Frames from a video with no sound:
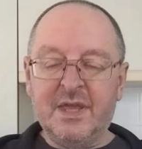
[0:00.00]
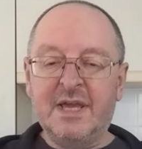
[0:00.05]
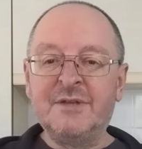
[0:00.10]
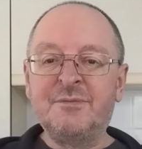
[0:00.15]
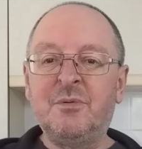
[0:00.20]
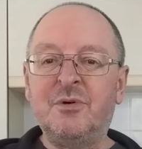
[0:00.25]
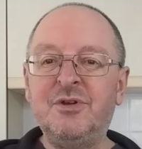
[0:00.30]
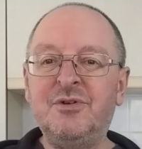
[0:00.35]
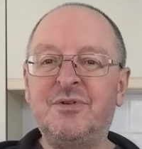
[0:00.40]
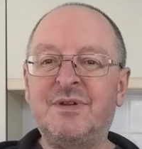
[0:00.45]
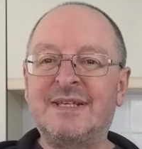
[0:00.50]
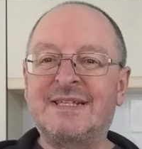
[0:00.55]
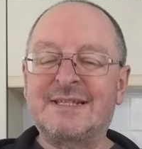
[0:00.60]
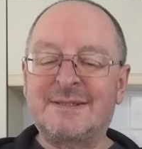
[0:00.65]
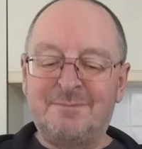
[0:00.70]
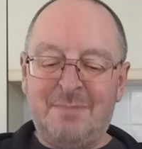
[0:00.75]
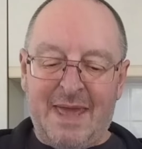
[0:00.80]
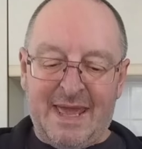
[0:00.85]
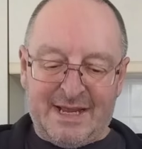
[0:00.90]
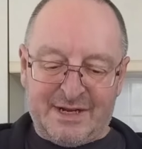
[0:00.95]
it's what you'd
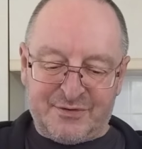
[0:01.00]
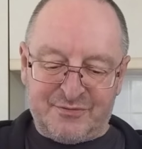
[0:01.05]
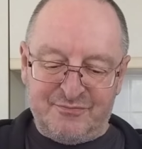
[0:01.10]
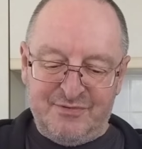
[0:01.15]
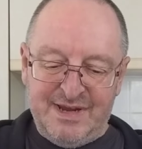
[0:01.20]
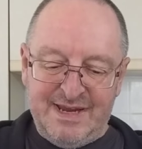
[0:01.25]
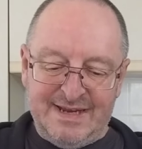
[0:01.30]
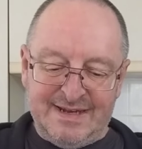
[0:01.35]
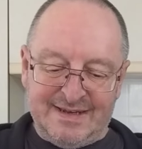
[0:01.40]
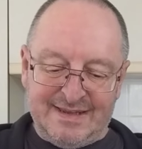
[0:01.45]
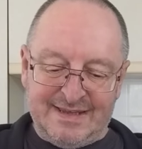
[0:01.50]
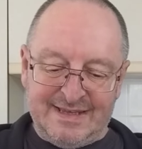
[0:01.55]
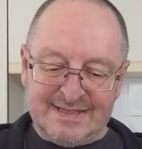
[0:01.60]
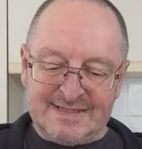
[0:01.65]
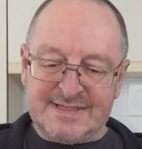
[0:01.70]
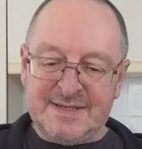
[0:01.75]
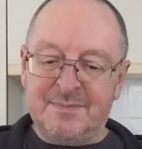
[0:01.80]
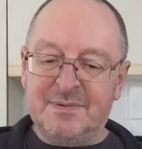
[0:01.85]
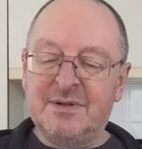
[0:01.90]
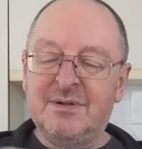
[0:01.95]
expect really.
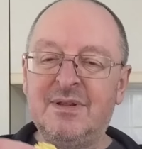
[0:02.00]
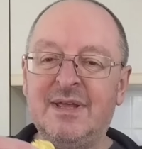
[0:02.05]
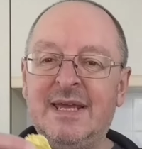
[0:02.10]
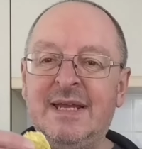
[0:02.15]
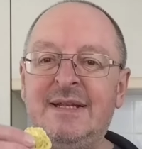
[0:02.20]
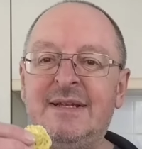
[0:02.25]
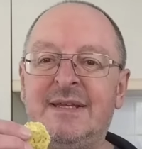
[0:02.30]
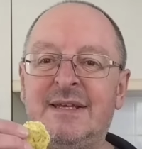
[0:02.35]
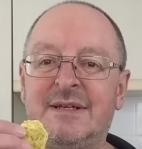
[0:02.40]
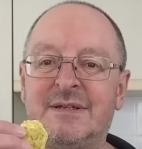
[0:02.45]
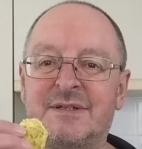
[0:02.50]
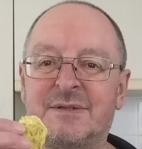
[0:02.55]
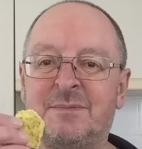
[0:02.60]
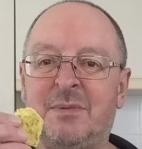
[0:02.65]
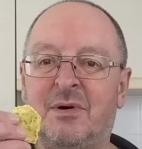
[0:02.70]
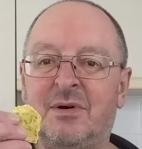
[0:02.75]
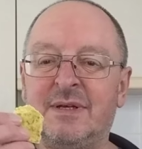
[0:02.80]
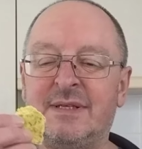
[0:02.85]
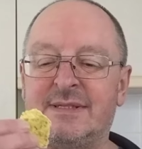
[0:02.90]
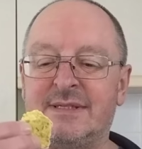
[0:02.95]
It's typical Indian
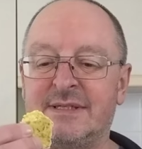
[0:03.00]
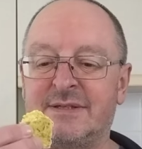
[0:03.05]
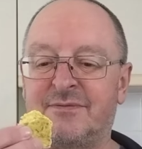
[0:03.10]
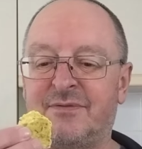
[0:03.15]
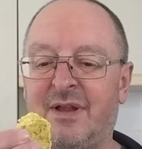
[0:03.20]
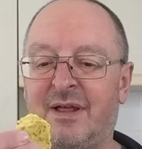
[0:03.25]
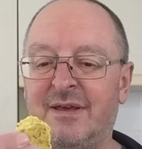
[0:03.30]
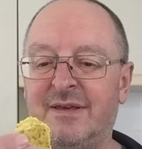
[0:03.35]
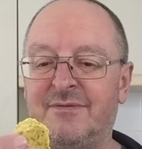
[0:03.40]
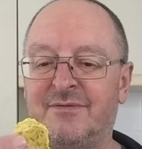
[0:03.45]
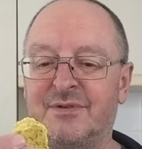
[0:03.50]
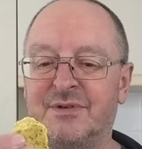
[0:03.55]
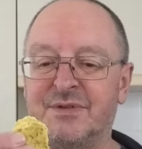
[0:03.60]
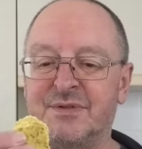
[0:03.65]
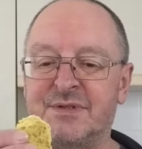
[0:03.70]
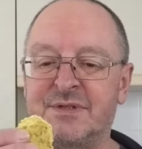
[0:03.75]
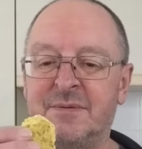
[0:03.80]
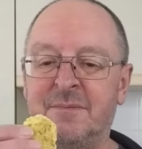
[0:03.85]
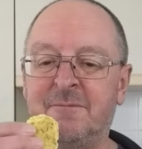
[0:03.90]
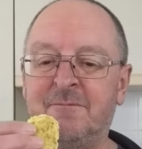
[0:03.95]
spices
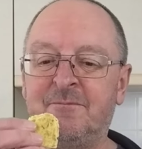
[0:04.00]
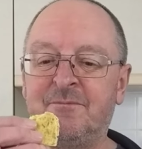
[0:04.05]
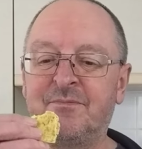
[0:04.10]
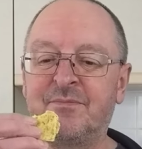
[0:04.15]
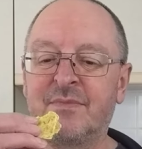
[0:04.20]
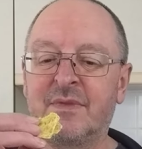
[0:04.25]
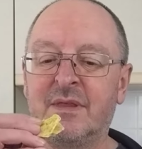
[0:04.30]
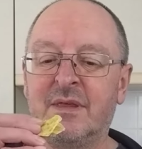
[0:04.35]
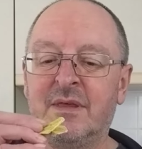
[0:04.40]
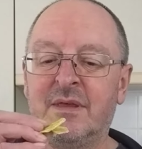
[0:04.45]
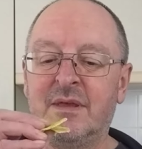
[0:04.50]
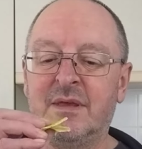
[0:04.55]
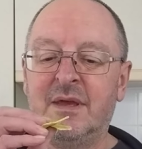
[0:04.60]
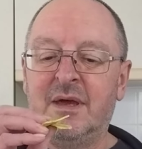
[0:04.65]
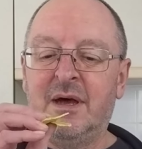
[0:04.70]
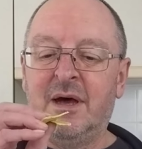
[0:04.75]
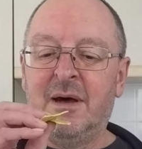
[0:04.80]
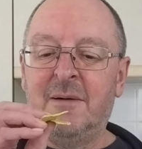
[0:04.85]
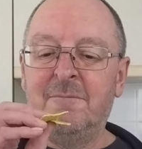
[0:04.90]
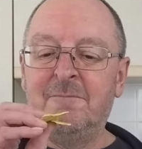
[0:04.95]
flavours.
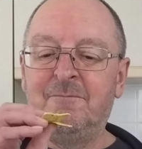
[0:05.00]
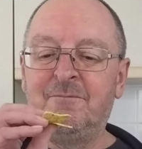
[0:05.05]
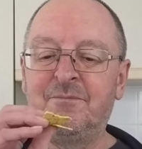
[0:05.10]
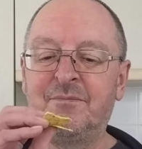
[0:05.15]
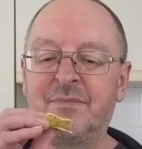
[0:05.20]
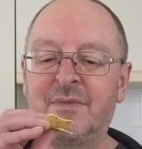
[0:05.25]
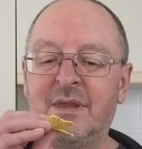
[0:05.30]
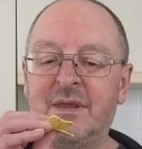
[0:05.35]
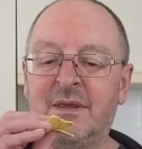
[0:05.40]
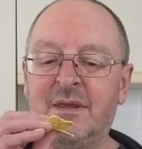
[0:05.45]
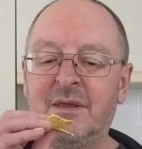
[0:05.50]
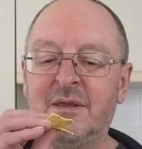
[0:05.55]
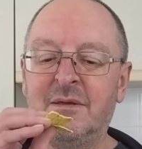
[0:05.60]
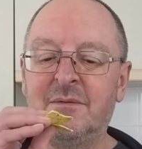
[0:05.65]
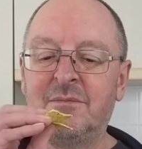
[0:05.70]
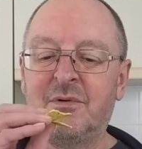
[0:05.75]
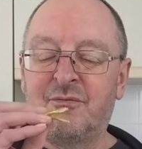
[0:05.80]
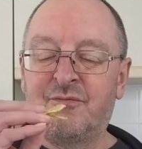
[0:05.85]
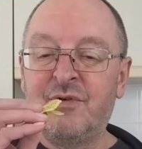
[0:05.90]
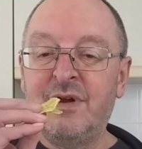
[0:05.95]

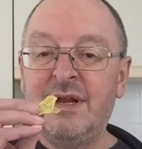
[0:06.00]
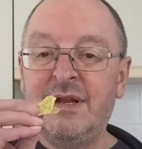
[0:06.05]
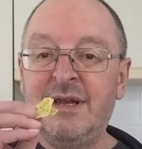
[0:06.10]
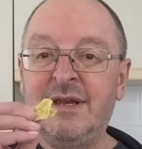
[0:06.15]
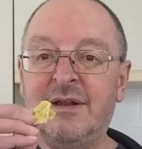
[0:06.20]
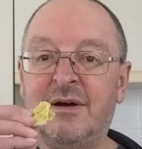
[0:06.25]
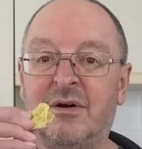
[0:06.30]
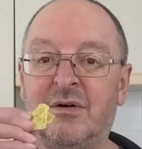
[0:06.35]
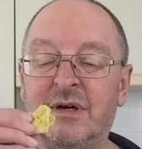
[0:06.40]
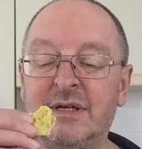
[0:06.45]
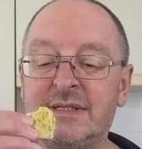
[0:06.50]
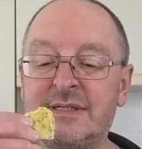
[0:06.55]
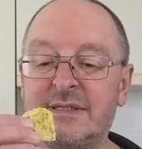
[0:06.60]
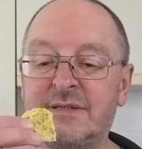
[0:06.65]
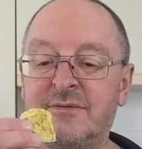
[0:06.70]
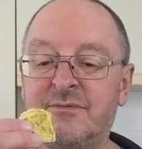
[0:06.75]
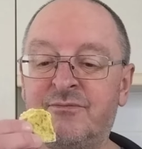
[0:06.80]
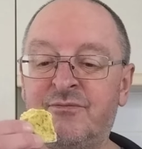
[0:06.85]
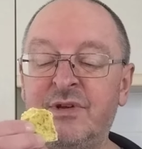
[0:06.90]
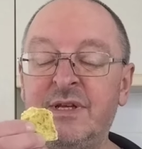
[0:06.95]
But really
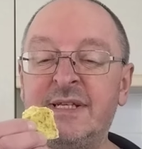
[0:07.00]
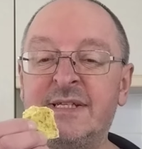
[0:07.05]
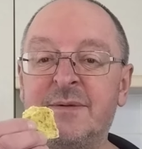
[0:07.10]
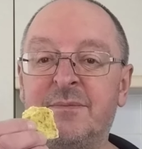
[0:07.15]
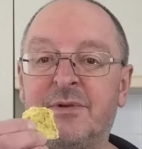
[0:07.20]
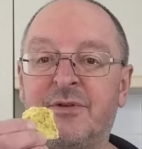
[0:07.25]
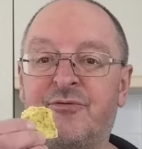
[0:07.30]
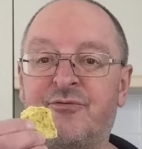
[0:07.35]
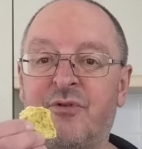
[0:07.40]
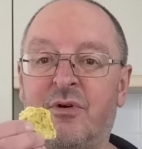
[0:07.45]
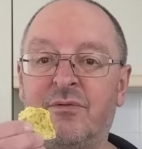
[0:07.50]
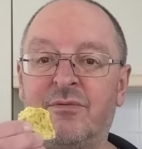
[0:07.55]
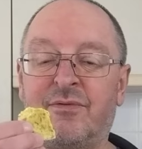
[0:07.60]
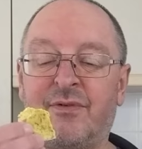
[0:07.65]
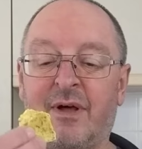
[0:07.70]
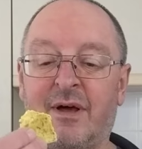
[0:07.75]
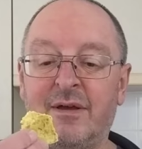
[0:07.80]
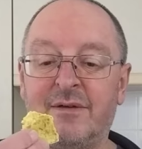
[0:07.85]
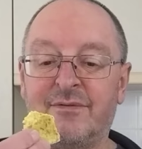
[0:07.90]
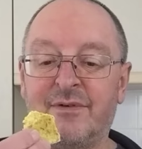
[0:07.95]
nice, reasonably strong
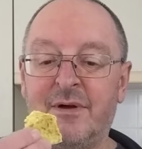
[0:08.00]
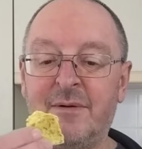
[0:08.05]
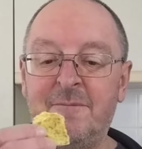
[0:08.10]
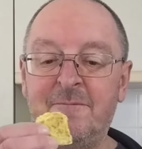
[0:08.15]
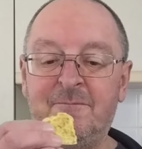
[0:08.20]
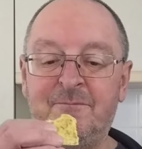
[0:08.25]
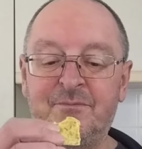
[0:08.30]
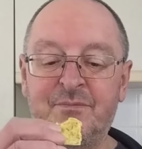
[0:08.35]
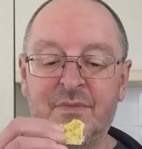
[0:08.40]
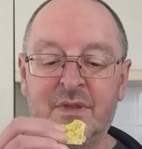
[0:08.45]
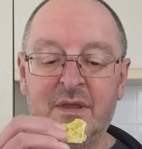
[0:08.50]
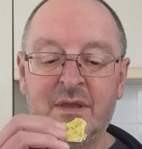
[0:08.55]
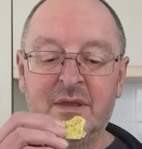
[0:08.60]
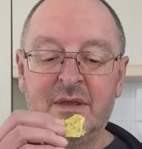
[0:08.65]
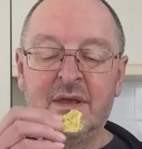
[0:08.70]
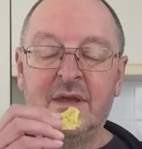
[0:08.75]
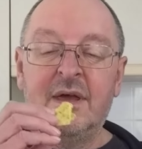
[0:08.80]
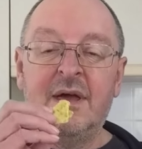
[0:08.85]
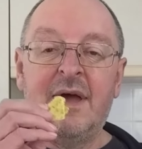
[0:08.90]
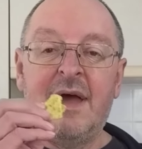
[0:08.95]
flavour,
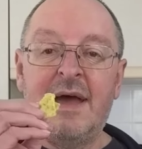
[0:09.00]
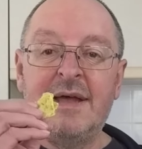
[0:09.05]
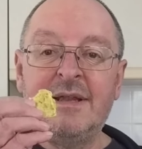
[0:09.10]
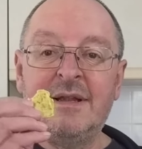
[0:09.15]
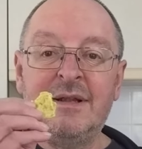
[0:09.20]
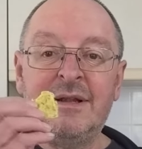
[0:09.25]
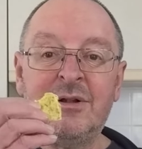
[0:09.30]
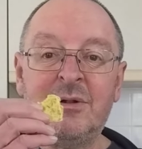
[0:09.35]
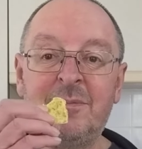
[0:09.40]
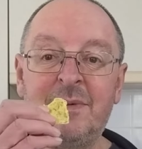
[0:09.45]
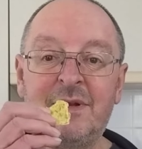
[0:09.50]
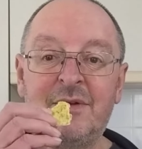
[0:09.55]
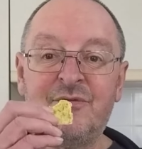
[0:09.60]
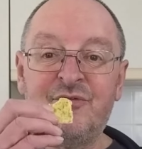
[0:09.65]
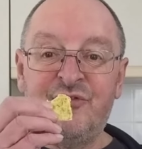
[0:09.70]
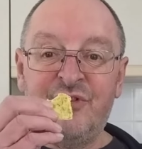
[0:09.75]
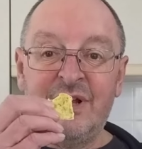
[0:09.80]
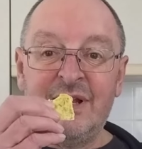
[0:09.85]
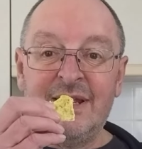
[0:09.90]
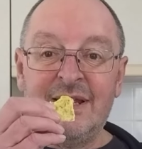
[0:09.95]
and a little bit
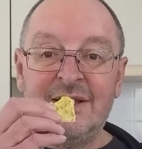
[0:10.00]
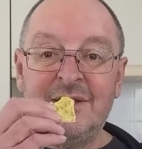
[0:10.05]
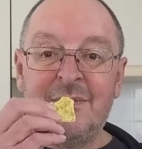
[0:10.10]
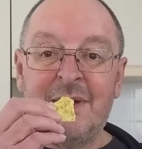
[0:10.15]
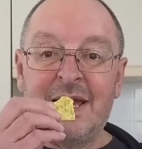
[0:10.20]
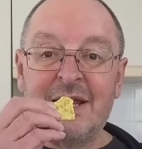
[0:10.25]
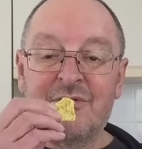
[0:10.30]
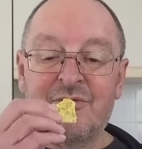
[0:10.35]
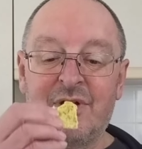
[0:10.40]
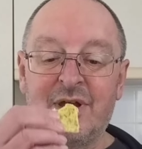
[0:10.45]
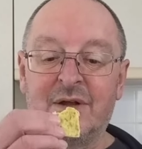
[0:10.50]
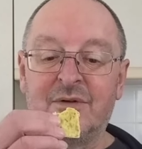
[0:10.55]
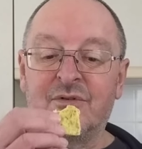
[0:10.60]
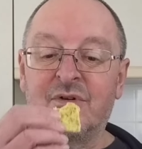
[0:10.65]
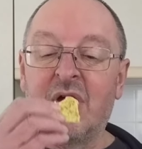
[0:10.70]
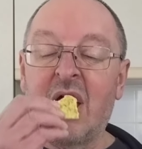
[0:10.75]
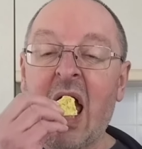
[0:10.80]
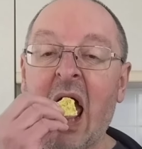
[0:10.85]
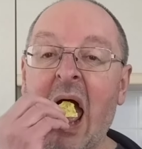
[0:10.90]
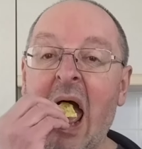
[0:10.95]
of chilli in the background.